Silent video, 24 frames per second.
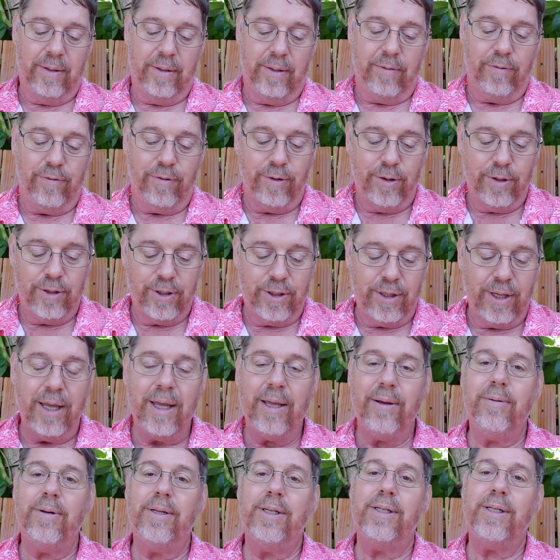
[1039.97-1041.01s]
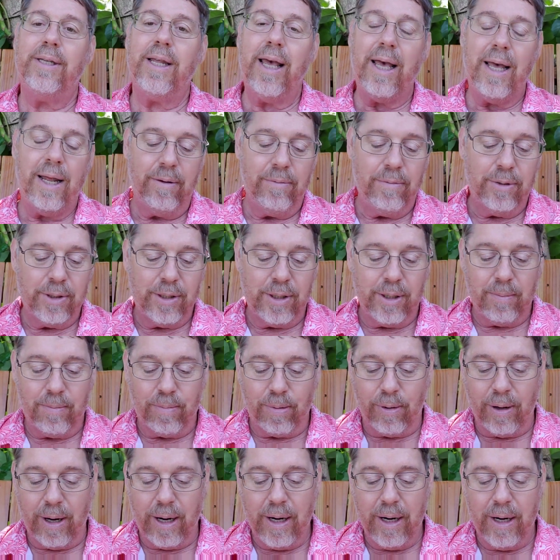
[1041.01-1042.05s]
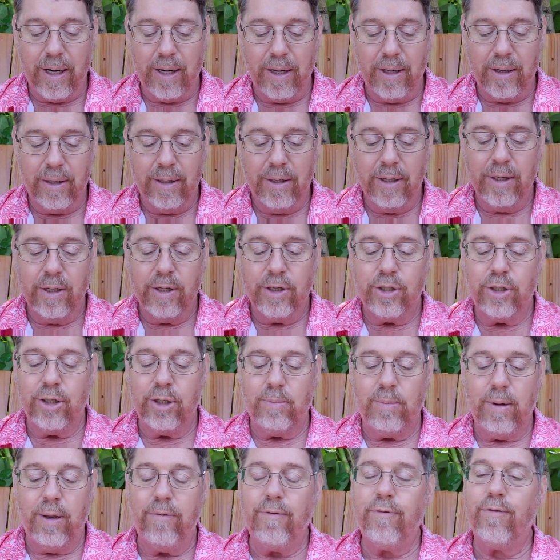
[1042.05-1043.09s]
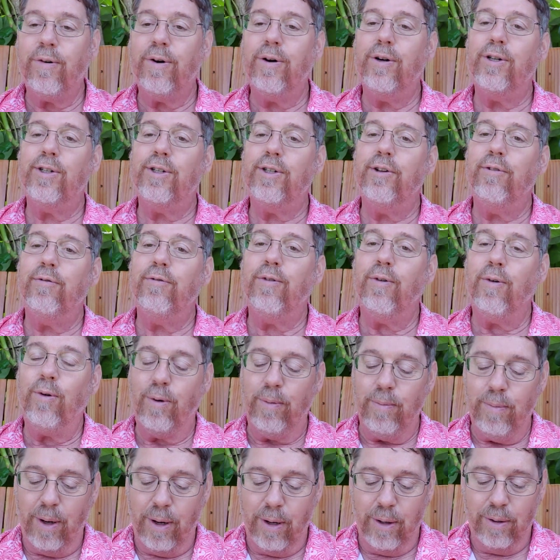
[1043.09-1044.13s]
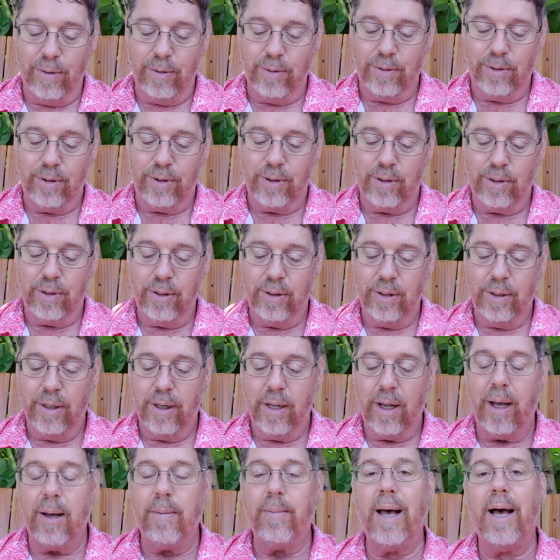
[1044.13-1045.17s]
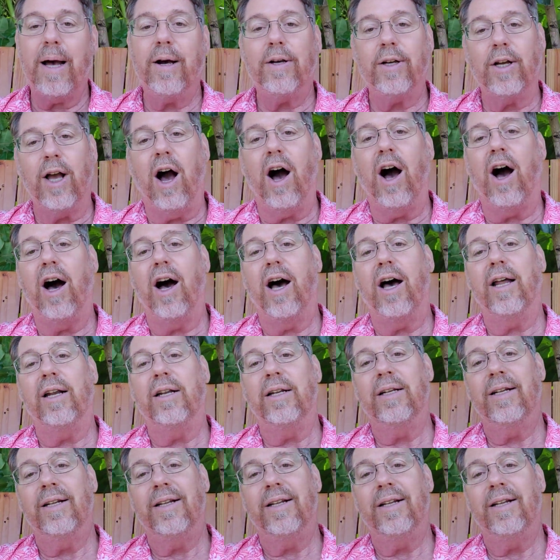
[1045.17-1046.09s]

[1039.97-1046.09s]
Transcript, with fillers: The first thing we said was that prayer should be first and foremost about God.